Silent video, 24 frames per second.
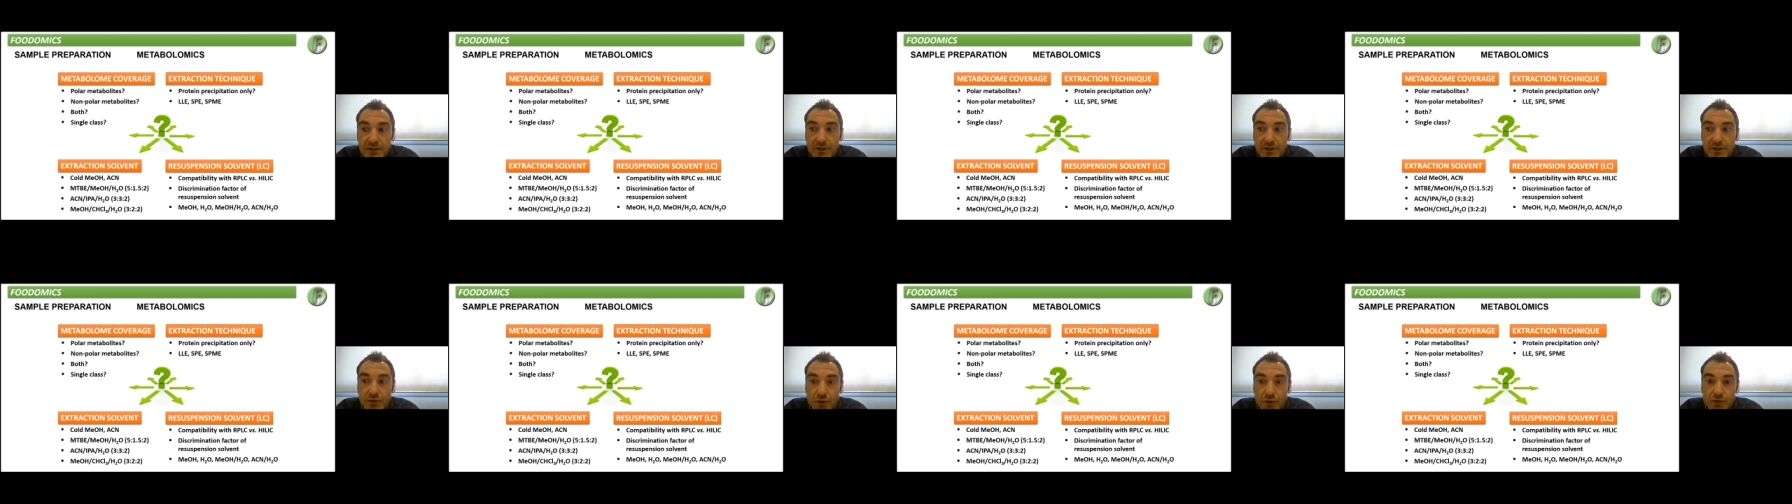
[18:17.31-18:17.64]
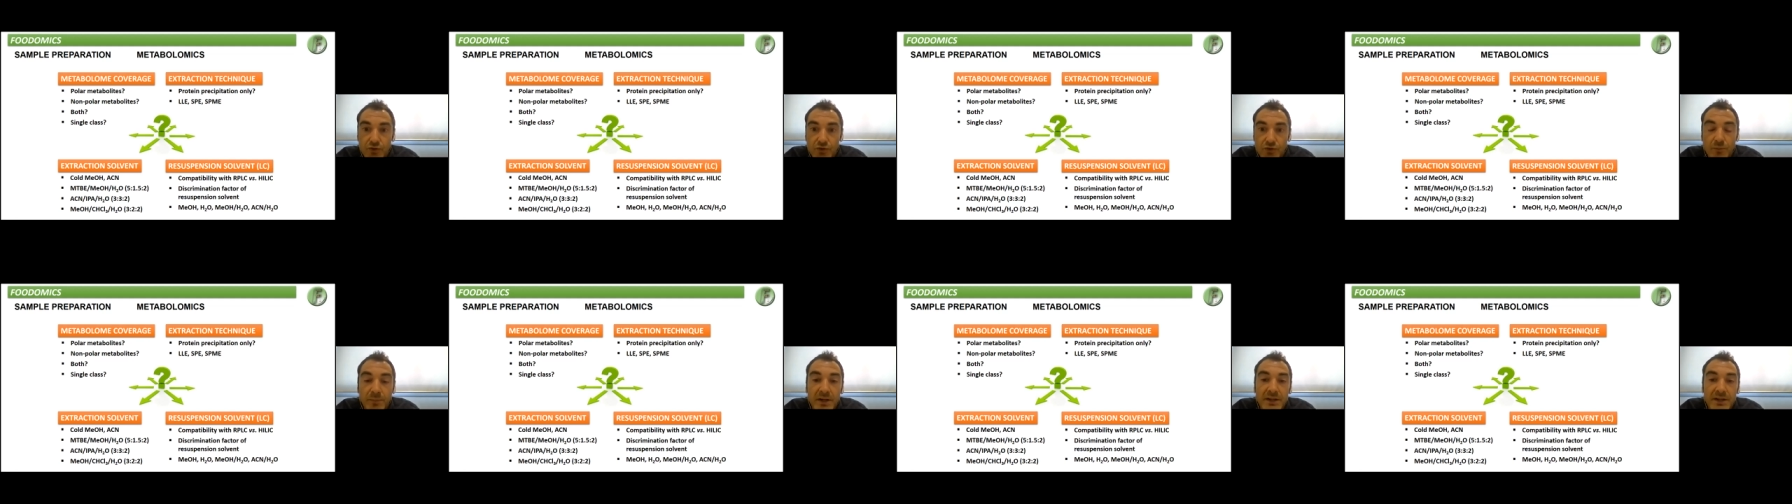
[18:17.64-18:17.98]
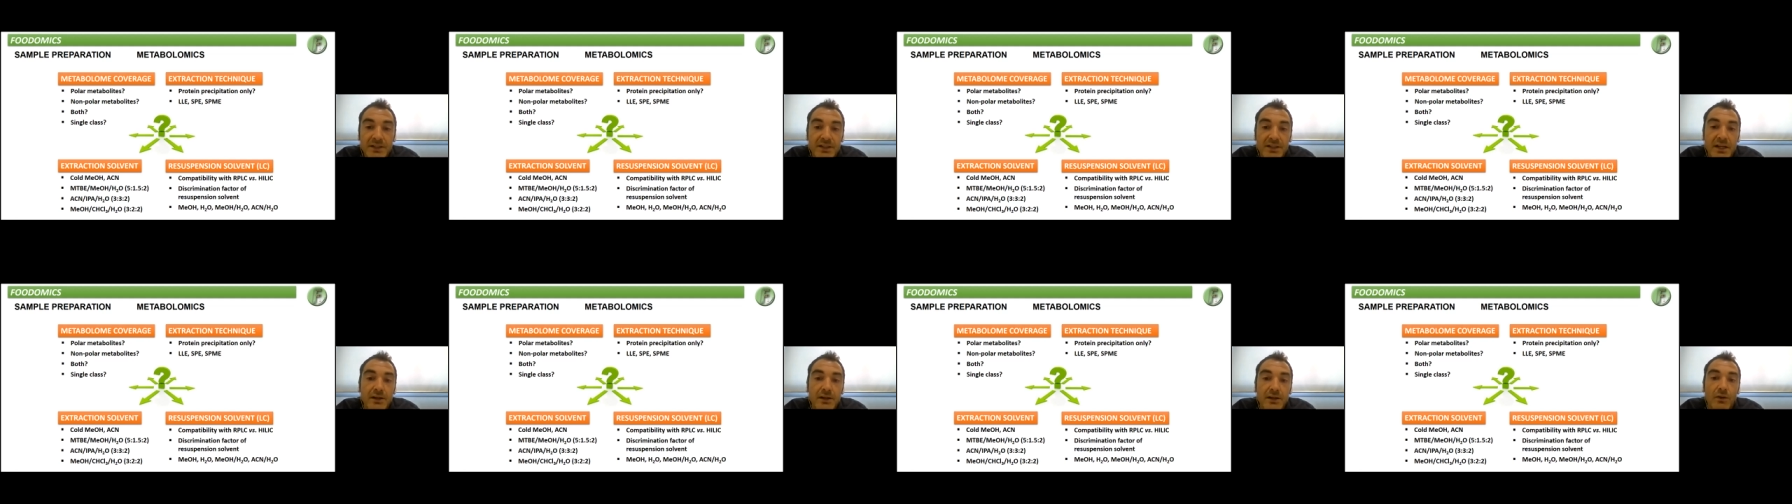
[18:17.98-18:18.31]
those
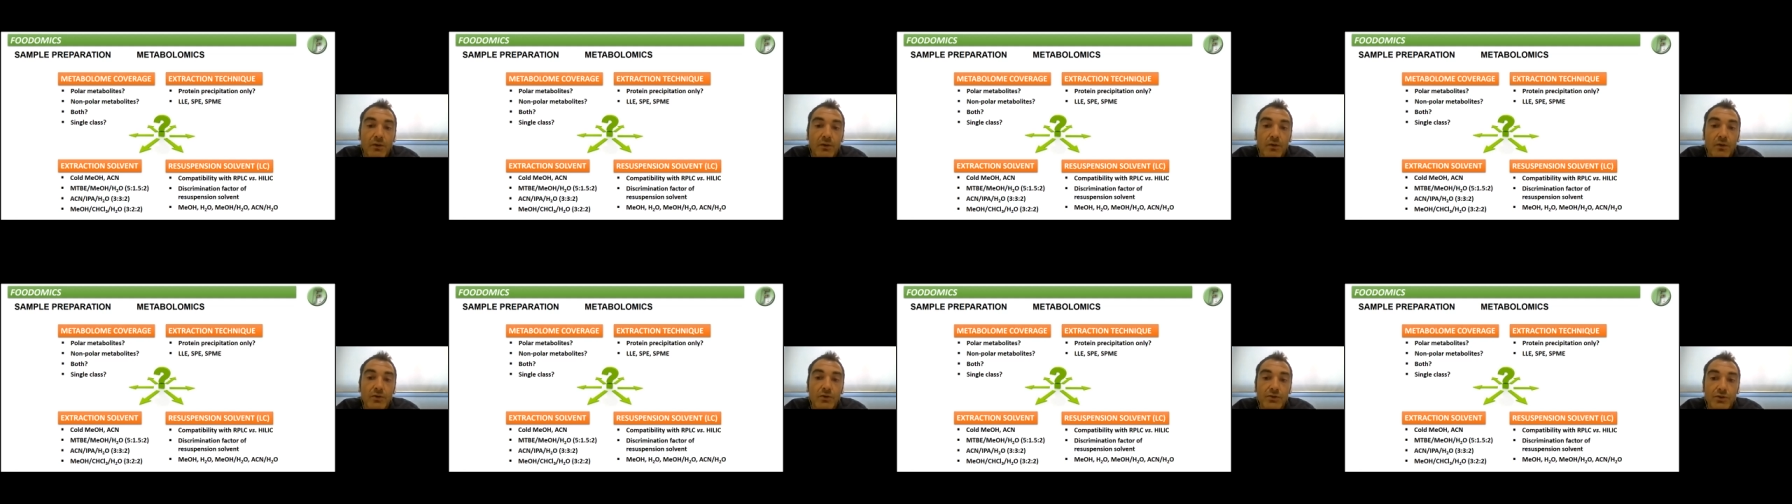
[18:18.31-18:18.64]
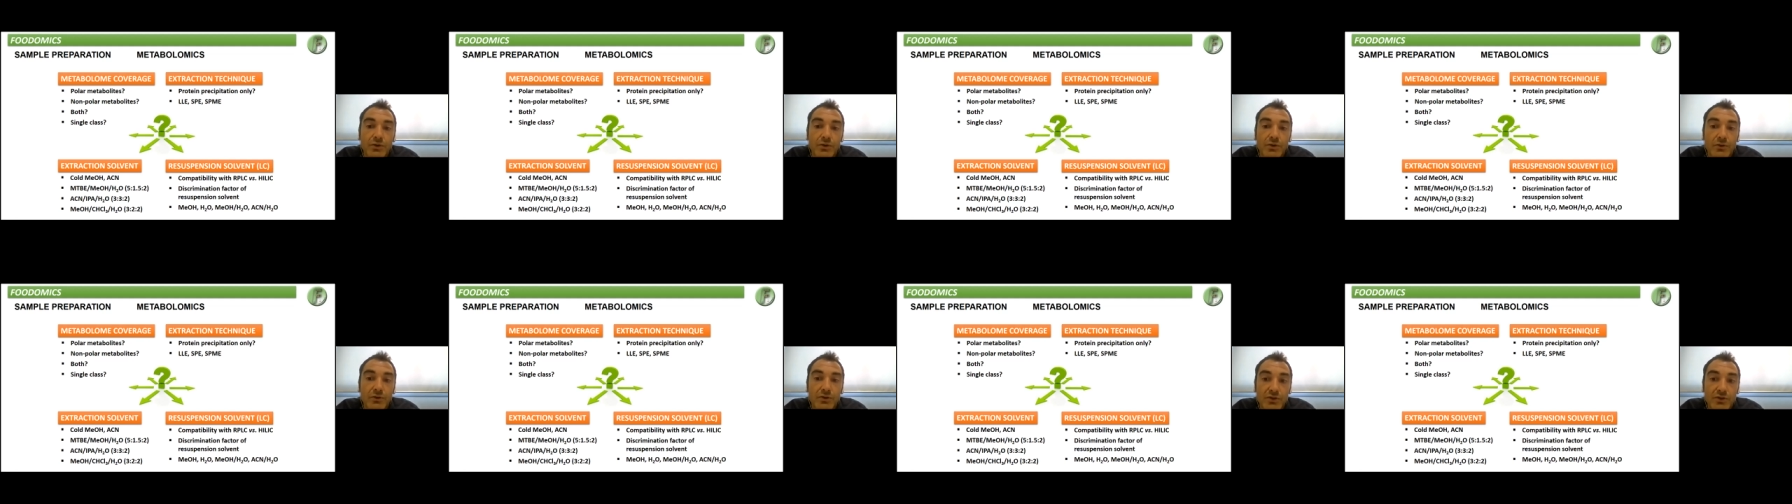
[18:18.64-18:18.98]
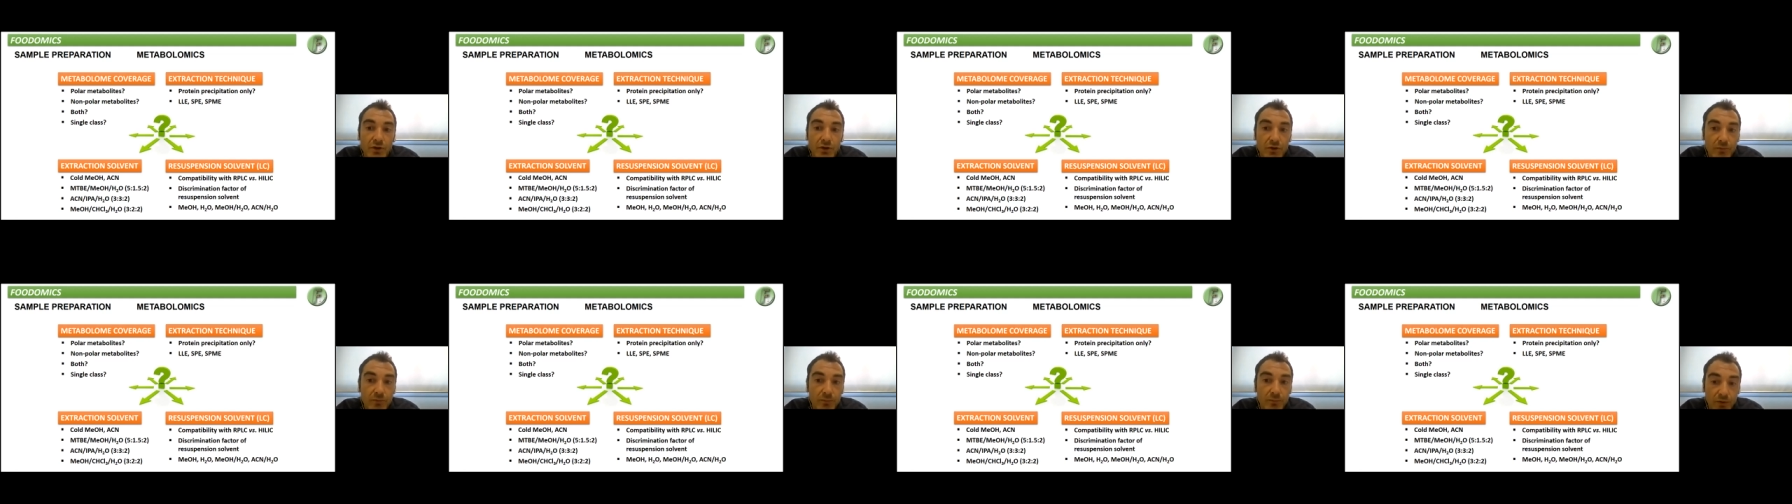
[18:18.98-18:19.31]
compounds are also
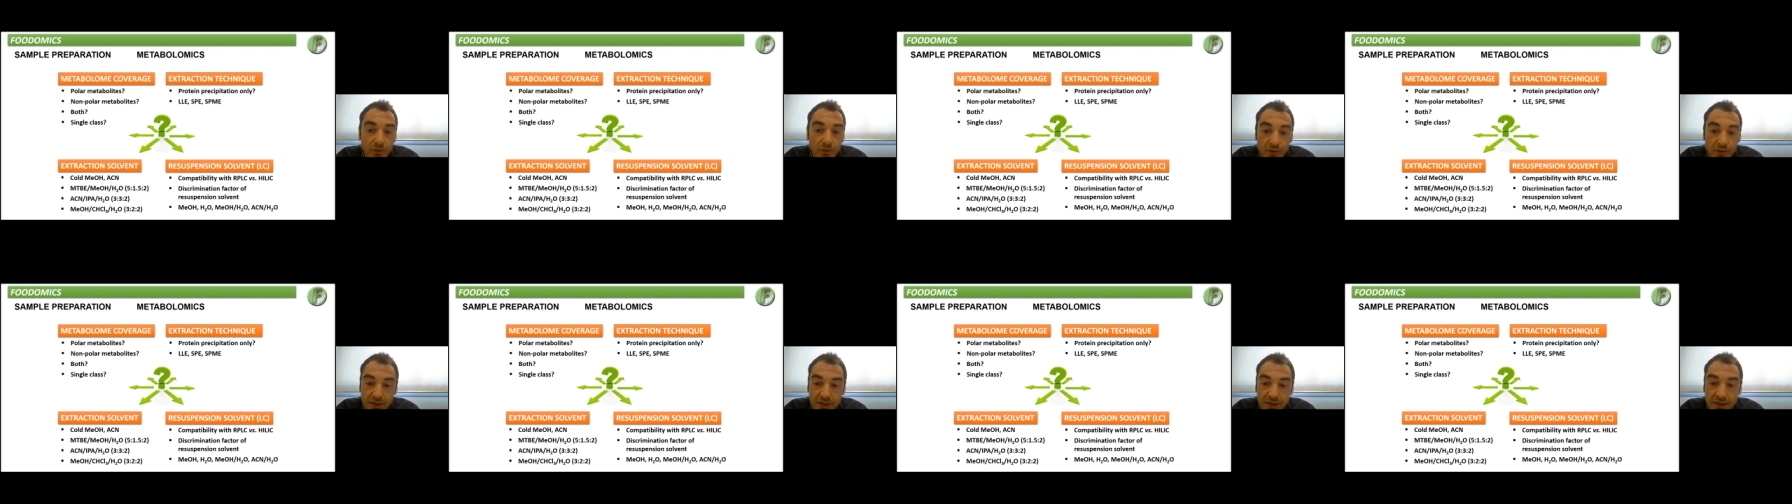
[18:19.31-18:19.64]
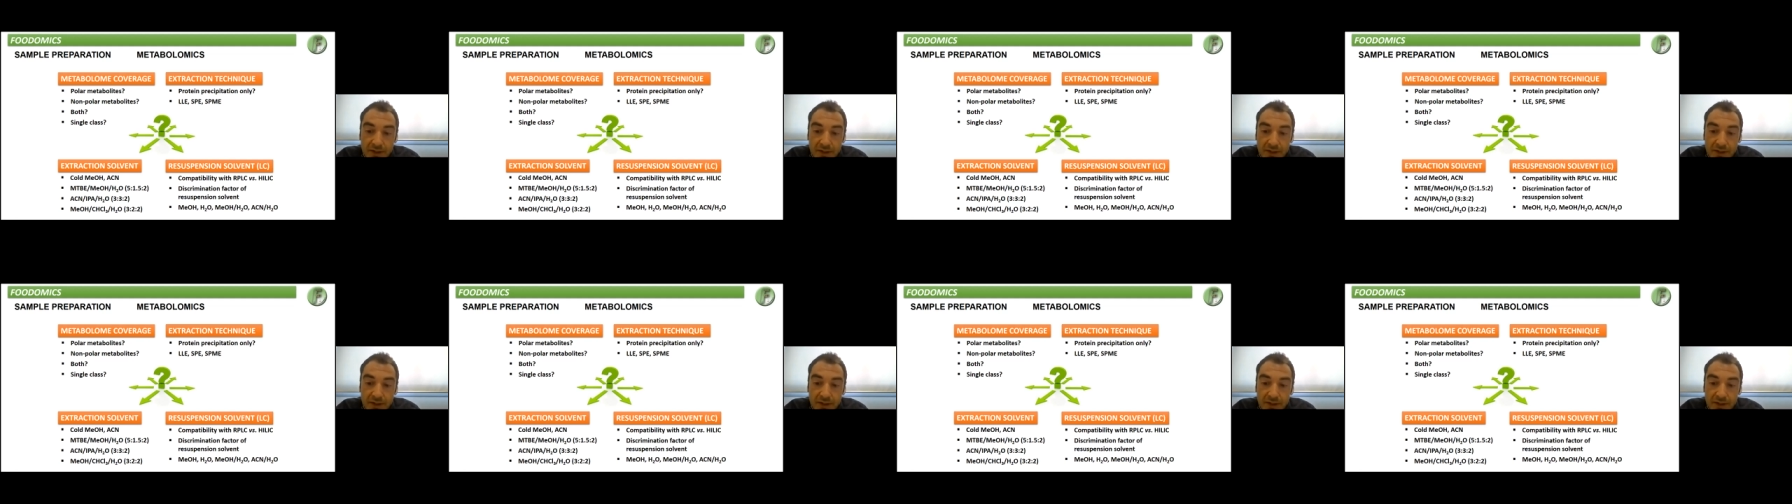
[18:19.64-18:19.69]
soluble